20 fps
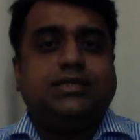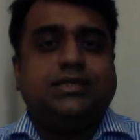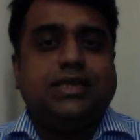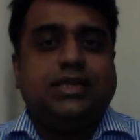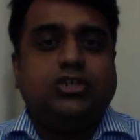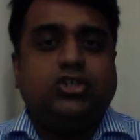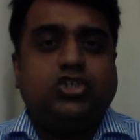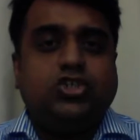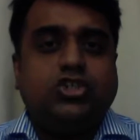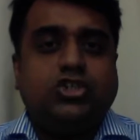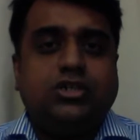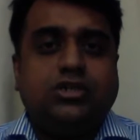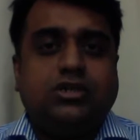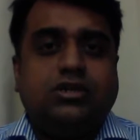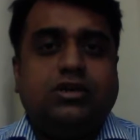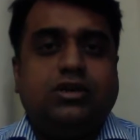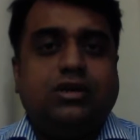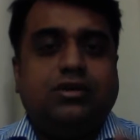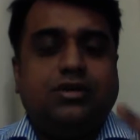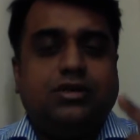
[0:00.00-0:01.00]

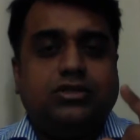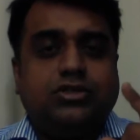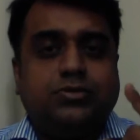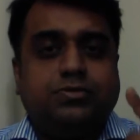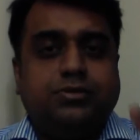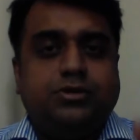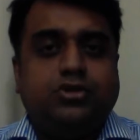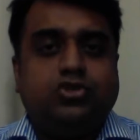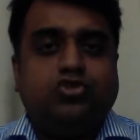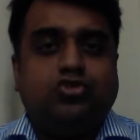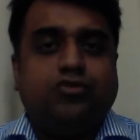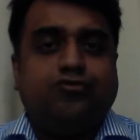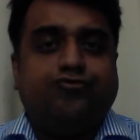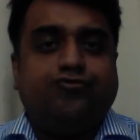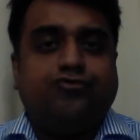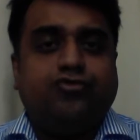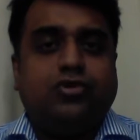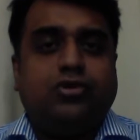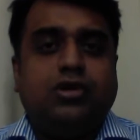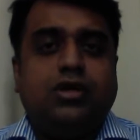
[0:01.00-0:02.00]
essential spiritual
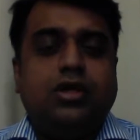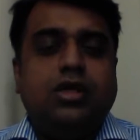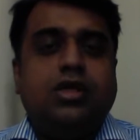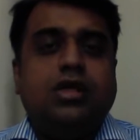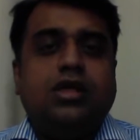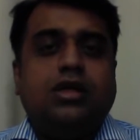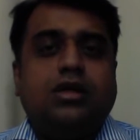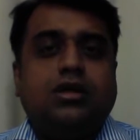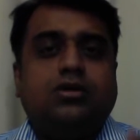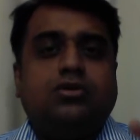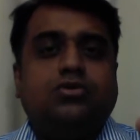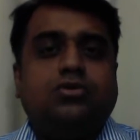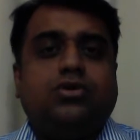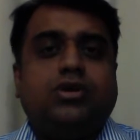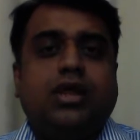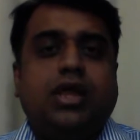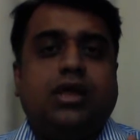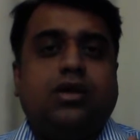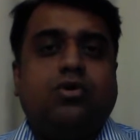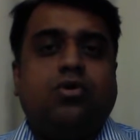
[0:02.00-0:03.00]
food
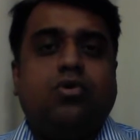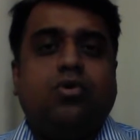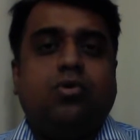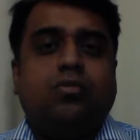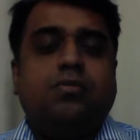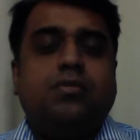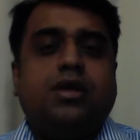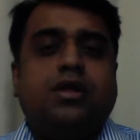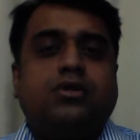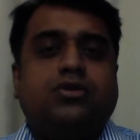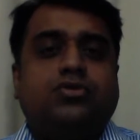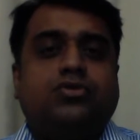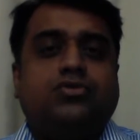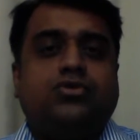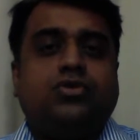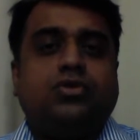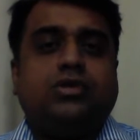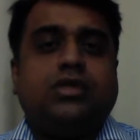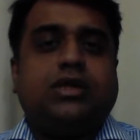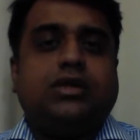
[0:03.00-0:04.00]
to take home
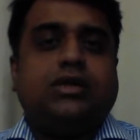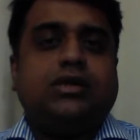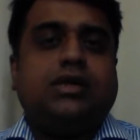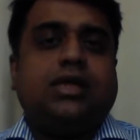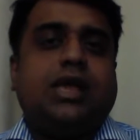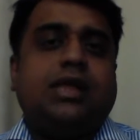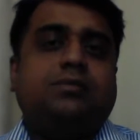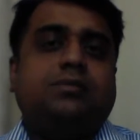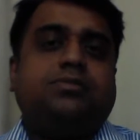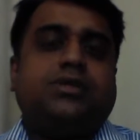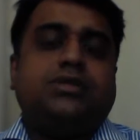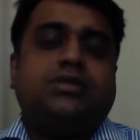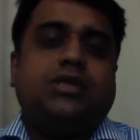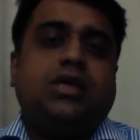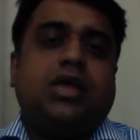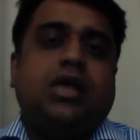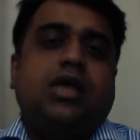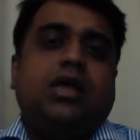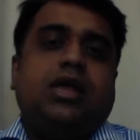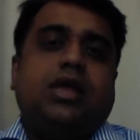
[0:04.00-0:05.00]
so that it helps
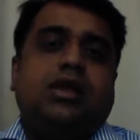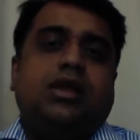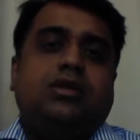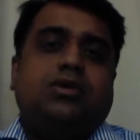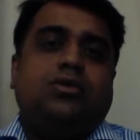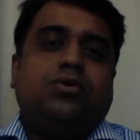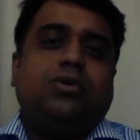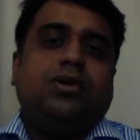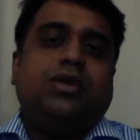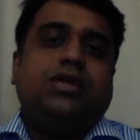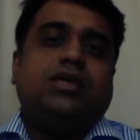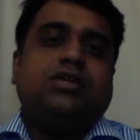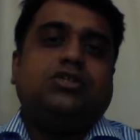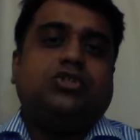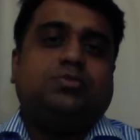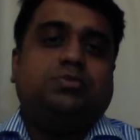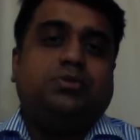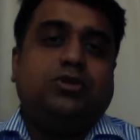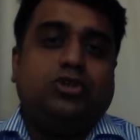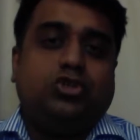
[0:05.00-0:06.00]
us in
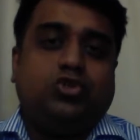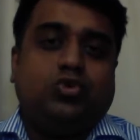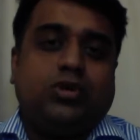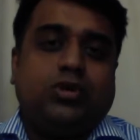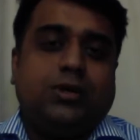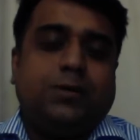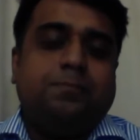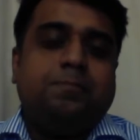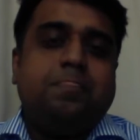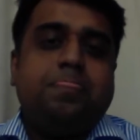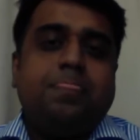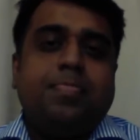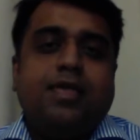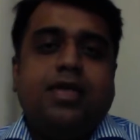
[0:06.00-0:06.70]
growing spiritually.